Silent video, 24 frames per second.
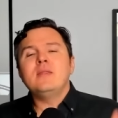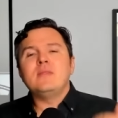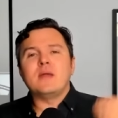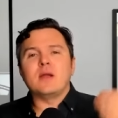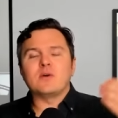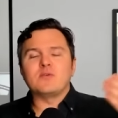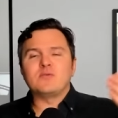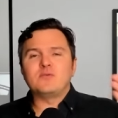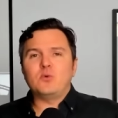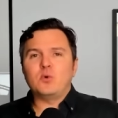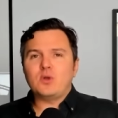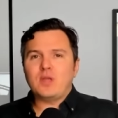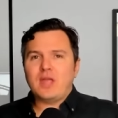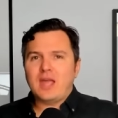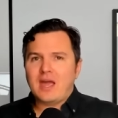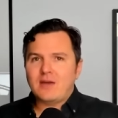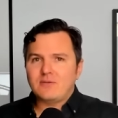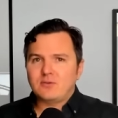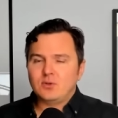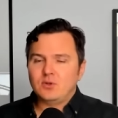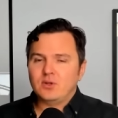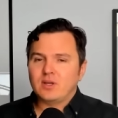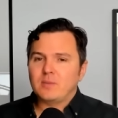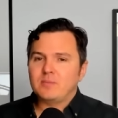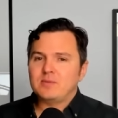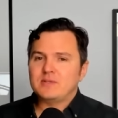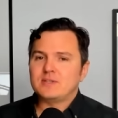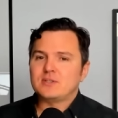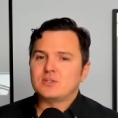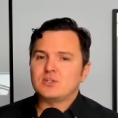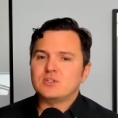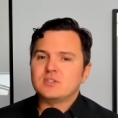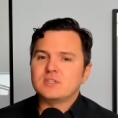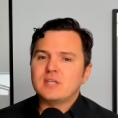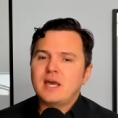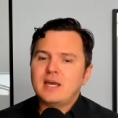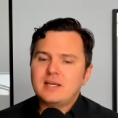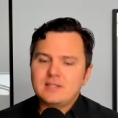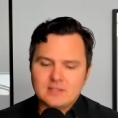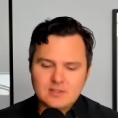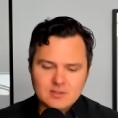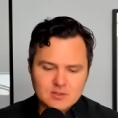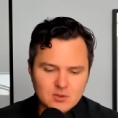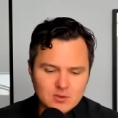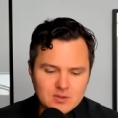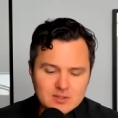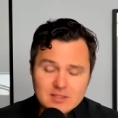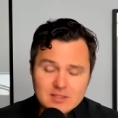Therefore, you have to look at position
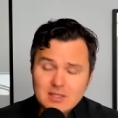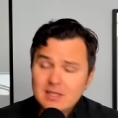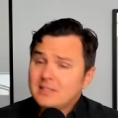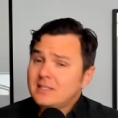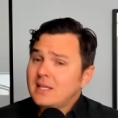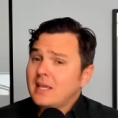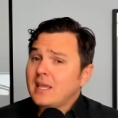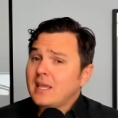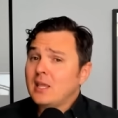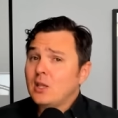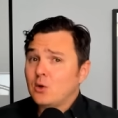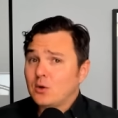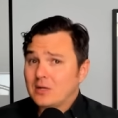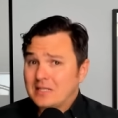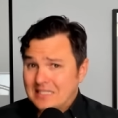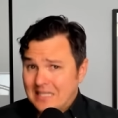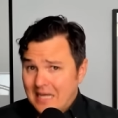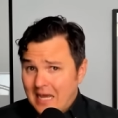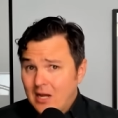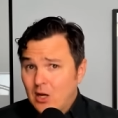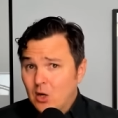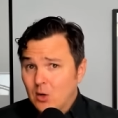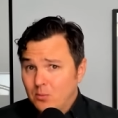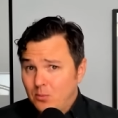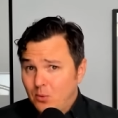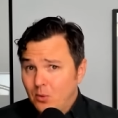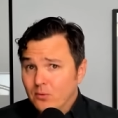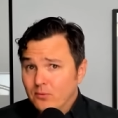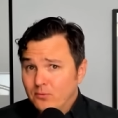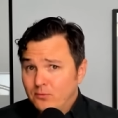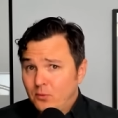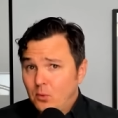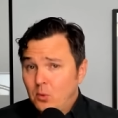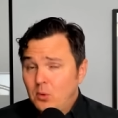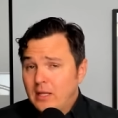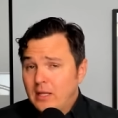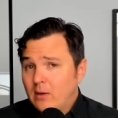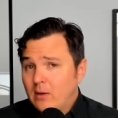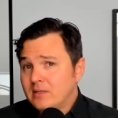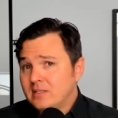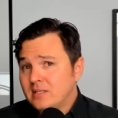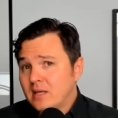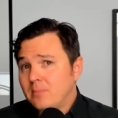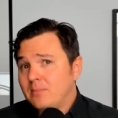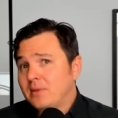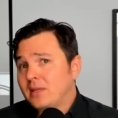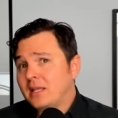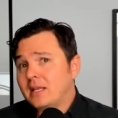sizing. So instead of taking your entire portfolio and
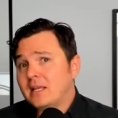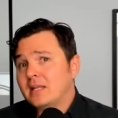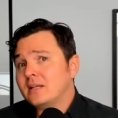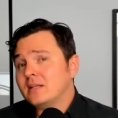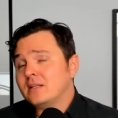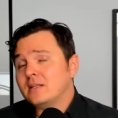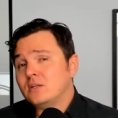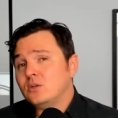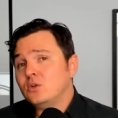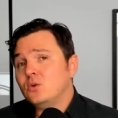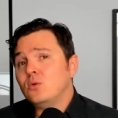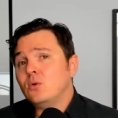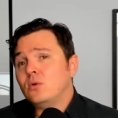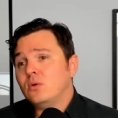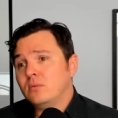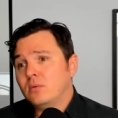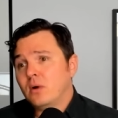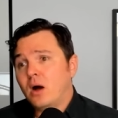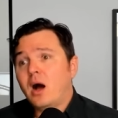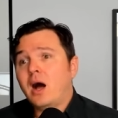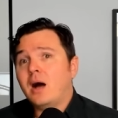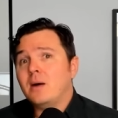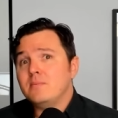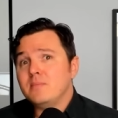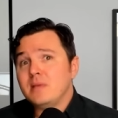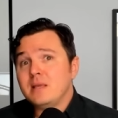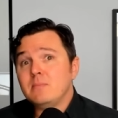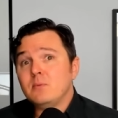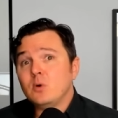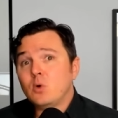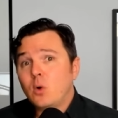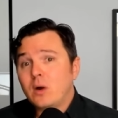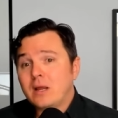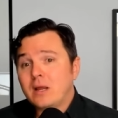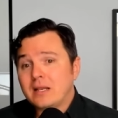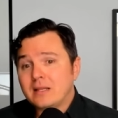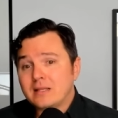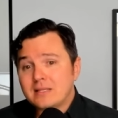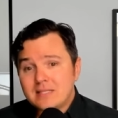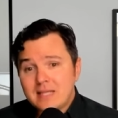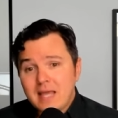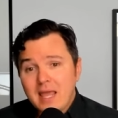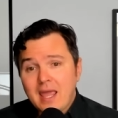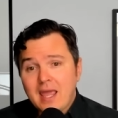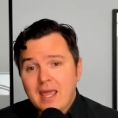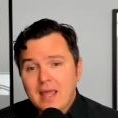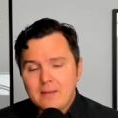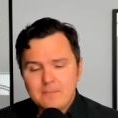dumping it into the new hot meme coin of the
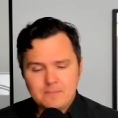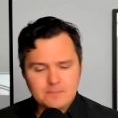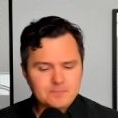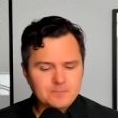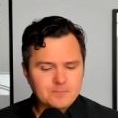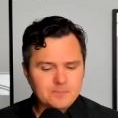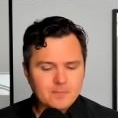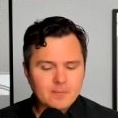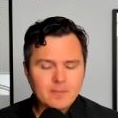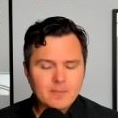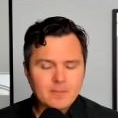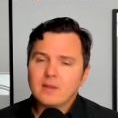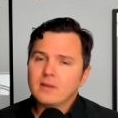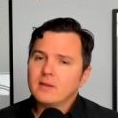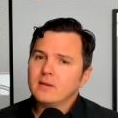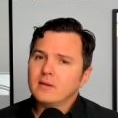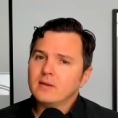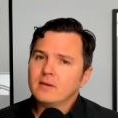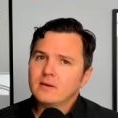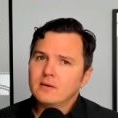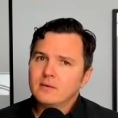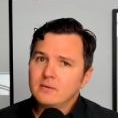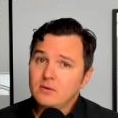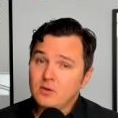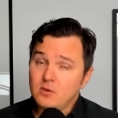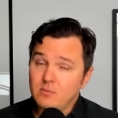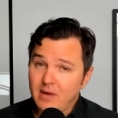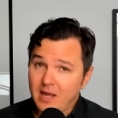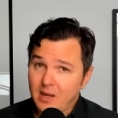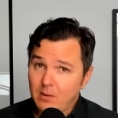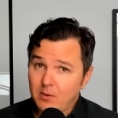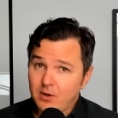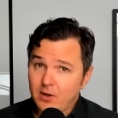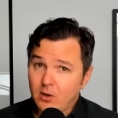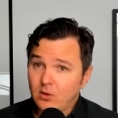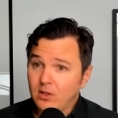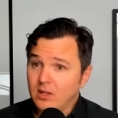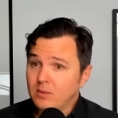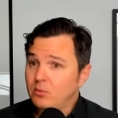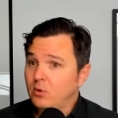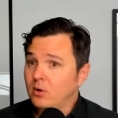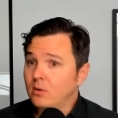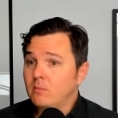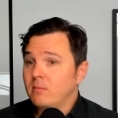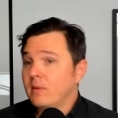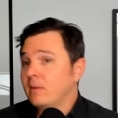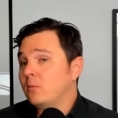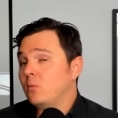day, you might want to only
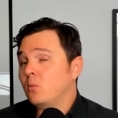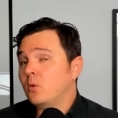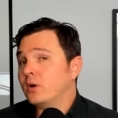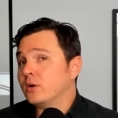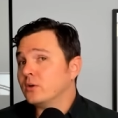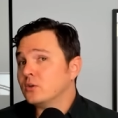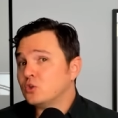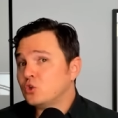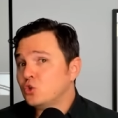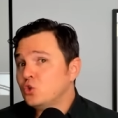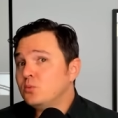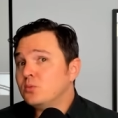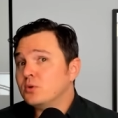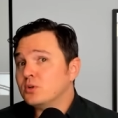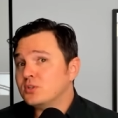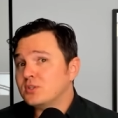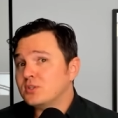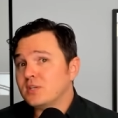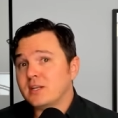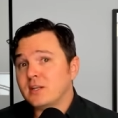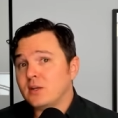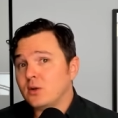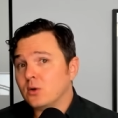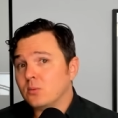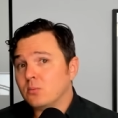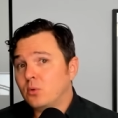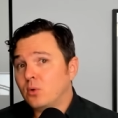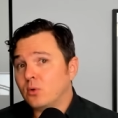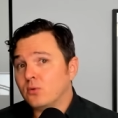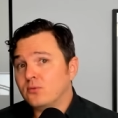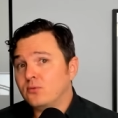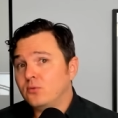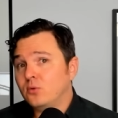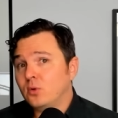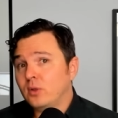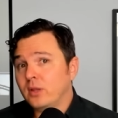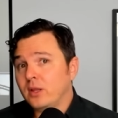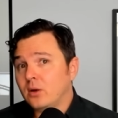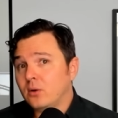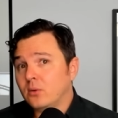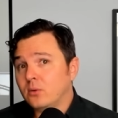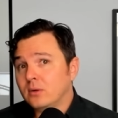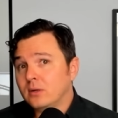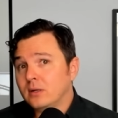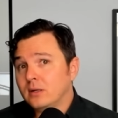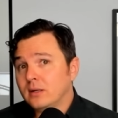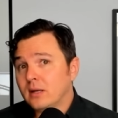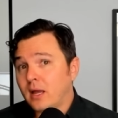put maybe one or two percent of your portfolio,
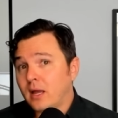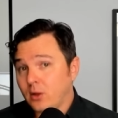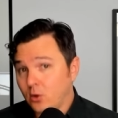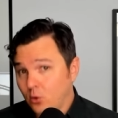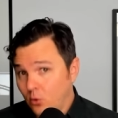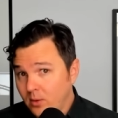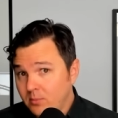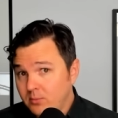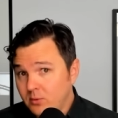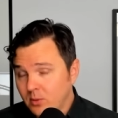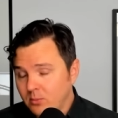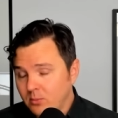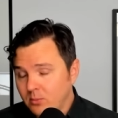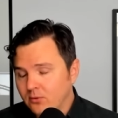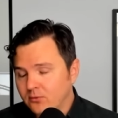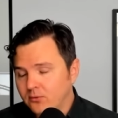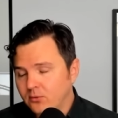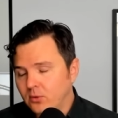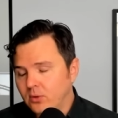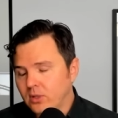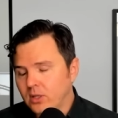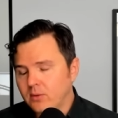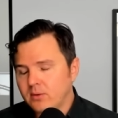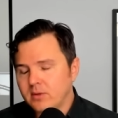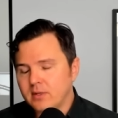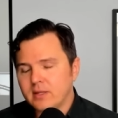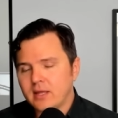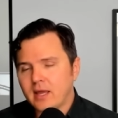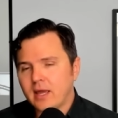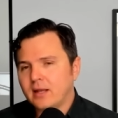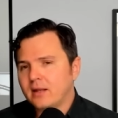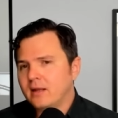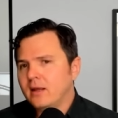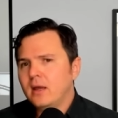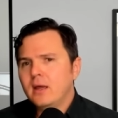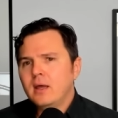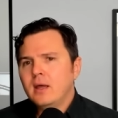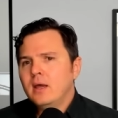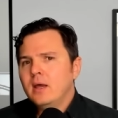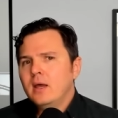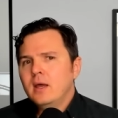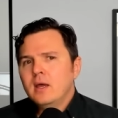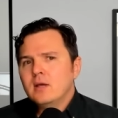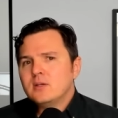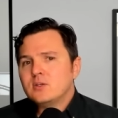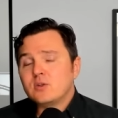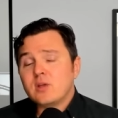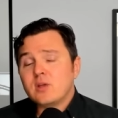your crypto portfolio, into that.
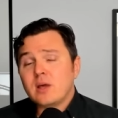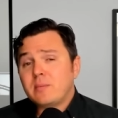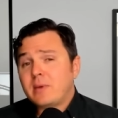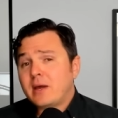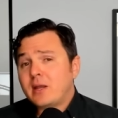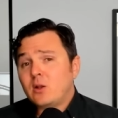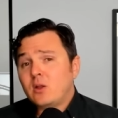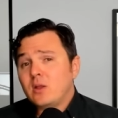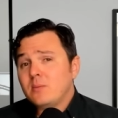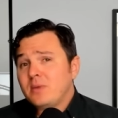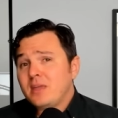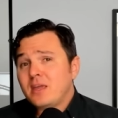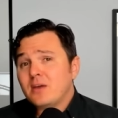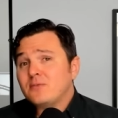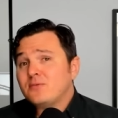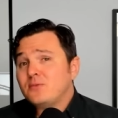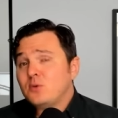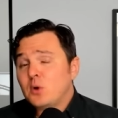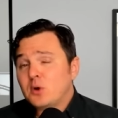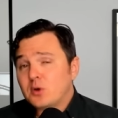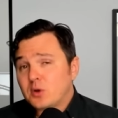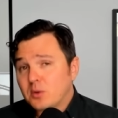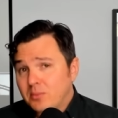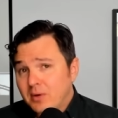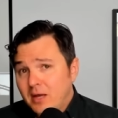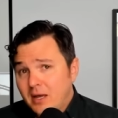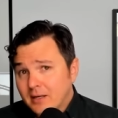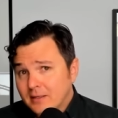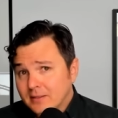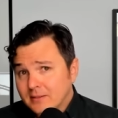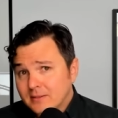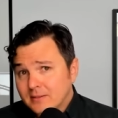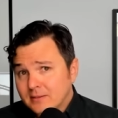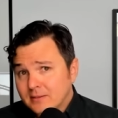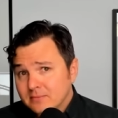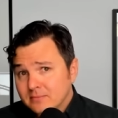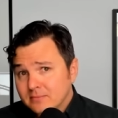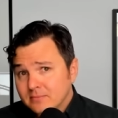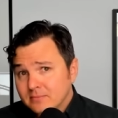So that might only be a few hundred bucks.